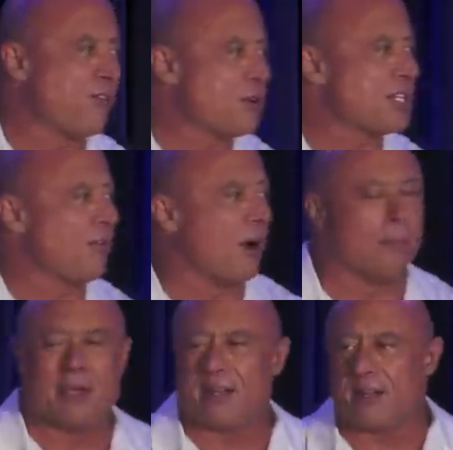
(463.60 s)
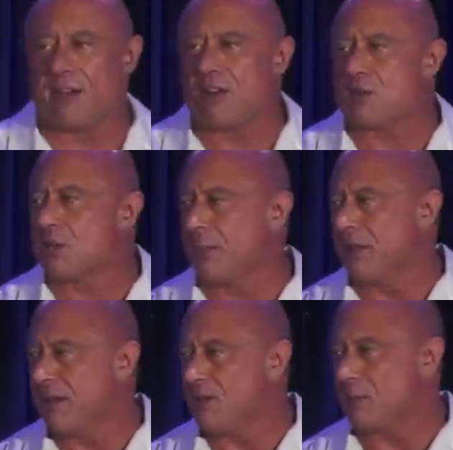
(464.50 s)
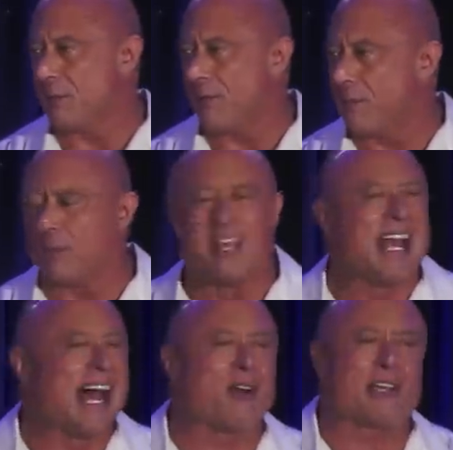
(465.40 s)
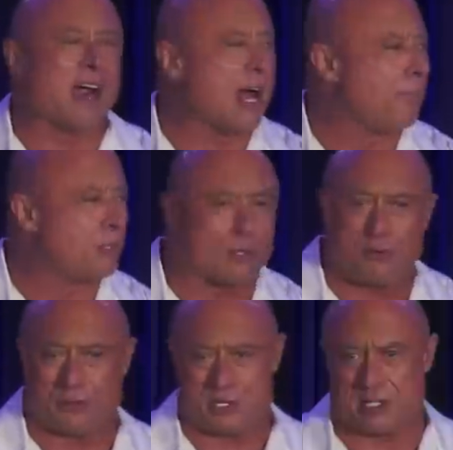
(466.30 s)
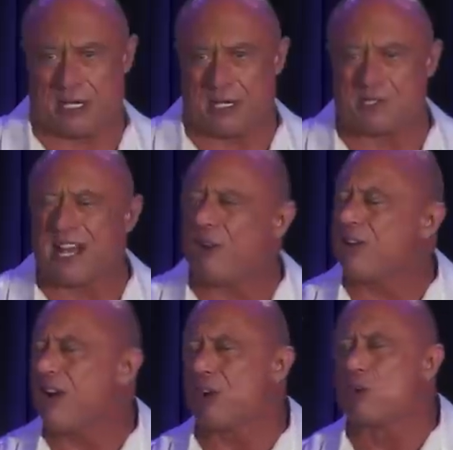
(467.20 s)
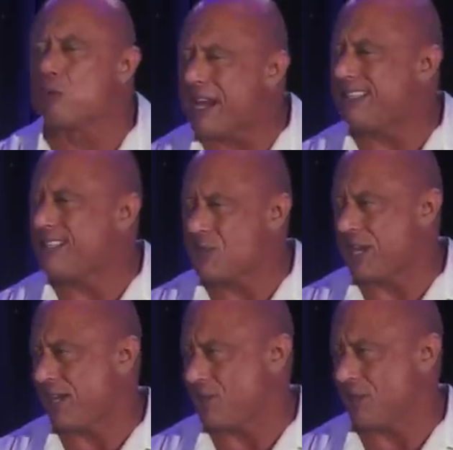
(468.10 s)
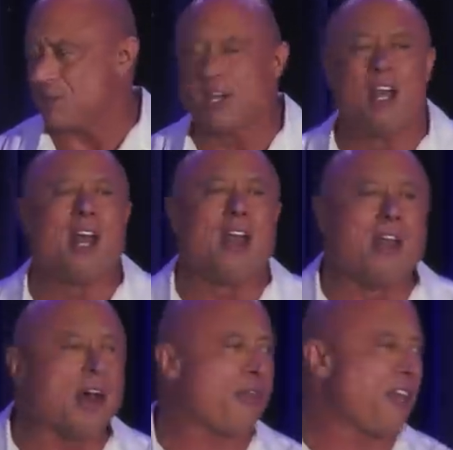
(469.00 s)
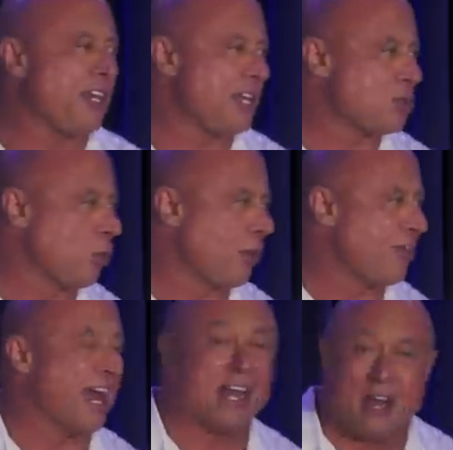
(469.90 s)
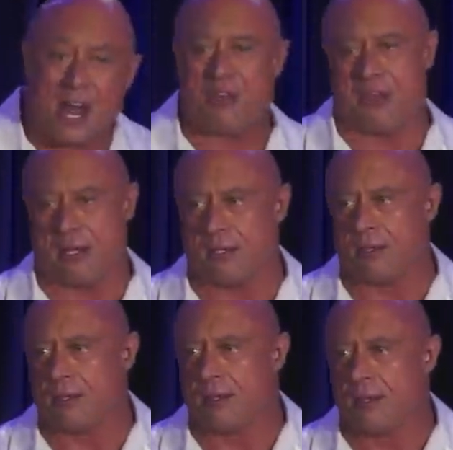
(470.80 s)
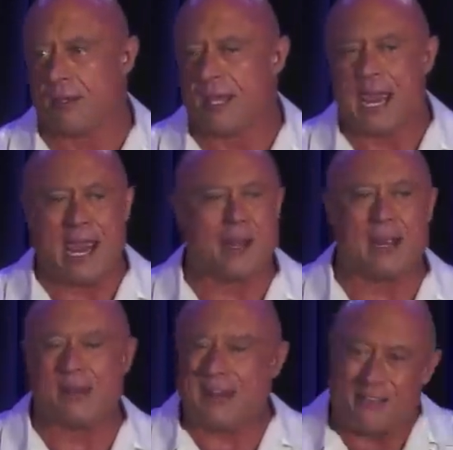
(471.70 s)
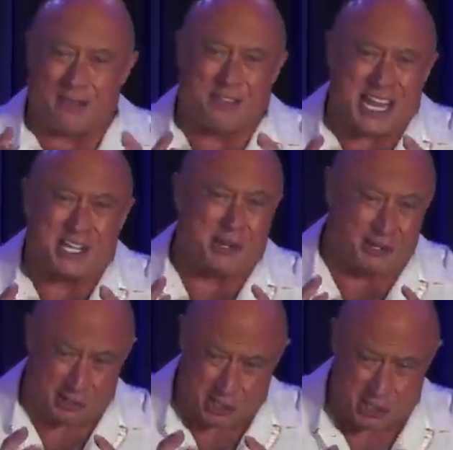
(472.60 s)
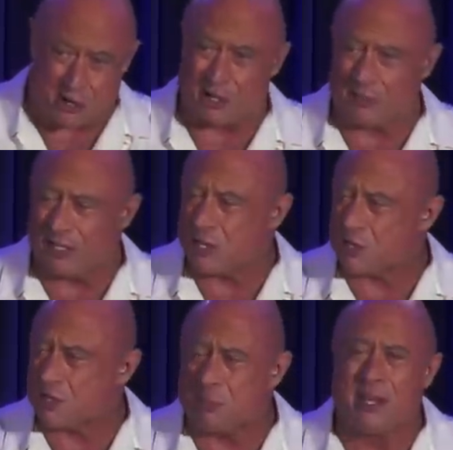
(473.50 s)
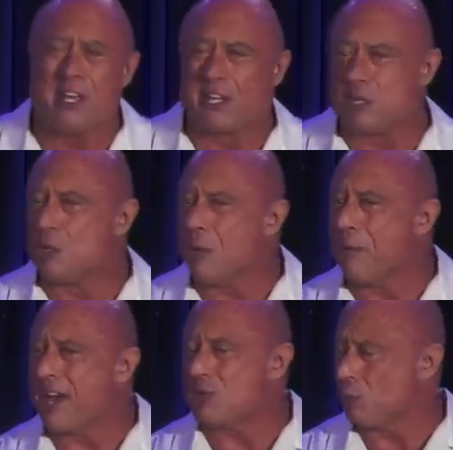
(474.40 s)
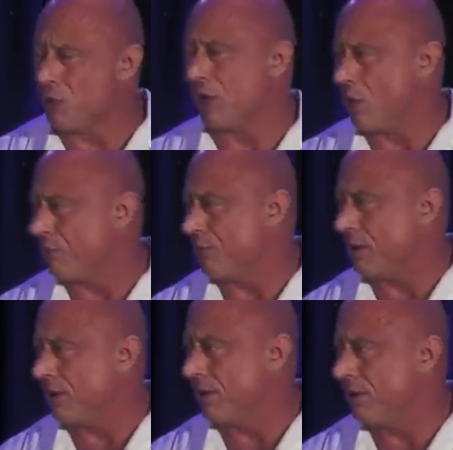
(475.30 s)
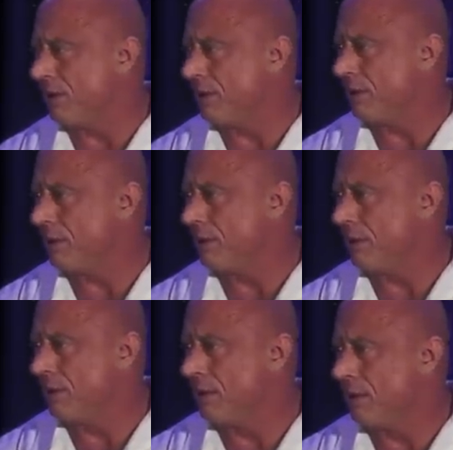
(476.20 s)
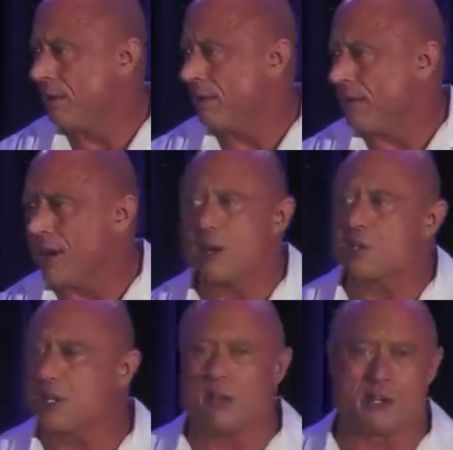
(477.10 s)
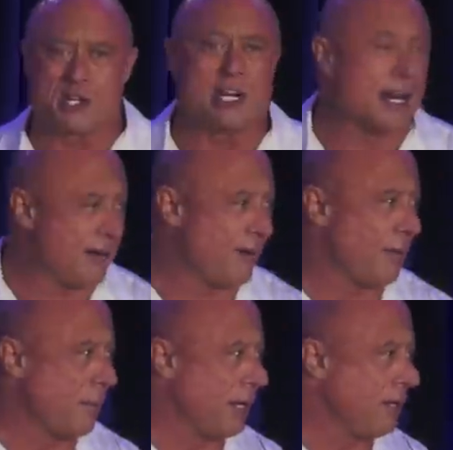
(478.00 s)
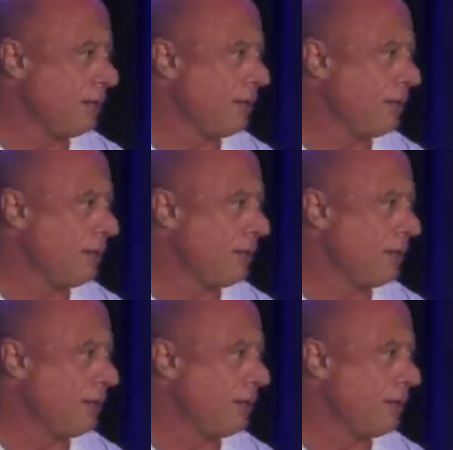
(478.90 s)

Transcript: first of all, man, there is somebody that needs to be red-pilled. I don't care how beautiful this lady is. I don't care how great the sex is. Nothing is worth that. Nothing. And if that's how you're going to start a relationship, can you imagine where you go from there? That ought to scare the shit out of everybody.